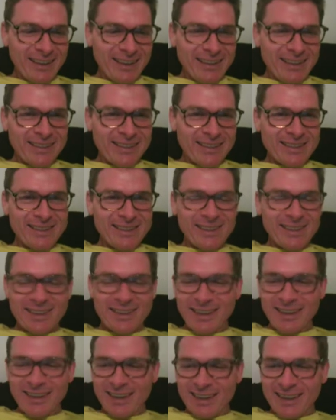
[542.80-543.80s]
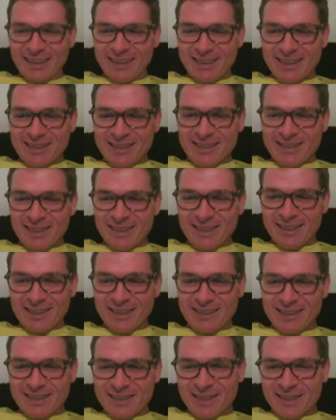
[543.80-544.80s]
So this
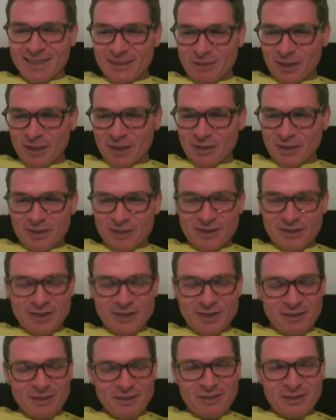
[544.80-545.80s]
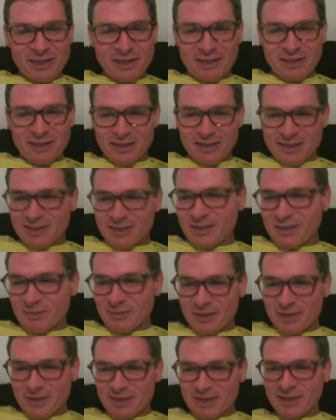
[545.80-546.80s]
is uh, Brian Lewis with MMT Investing.
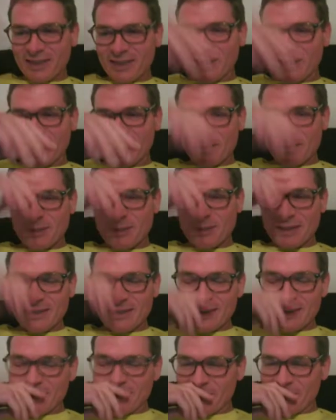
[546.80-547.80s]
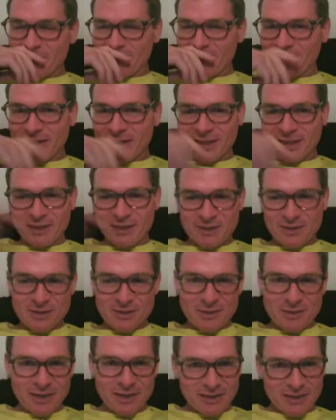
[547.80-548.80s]
Please hit the like button to help me out with the
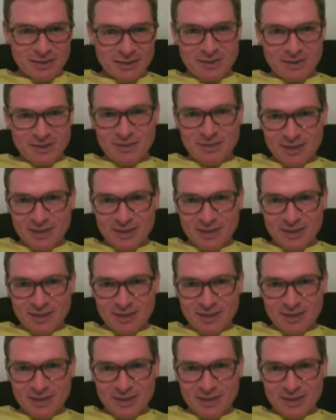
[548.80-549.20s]
YouTube algorithm.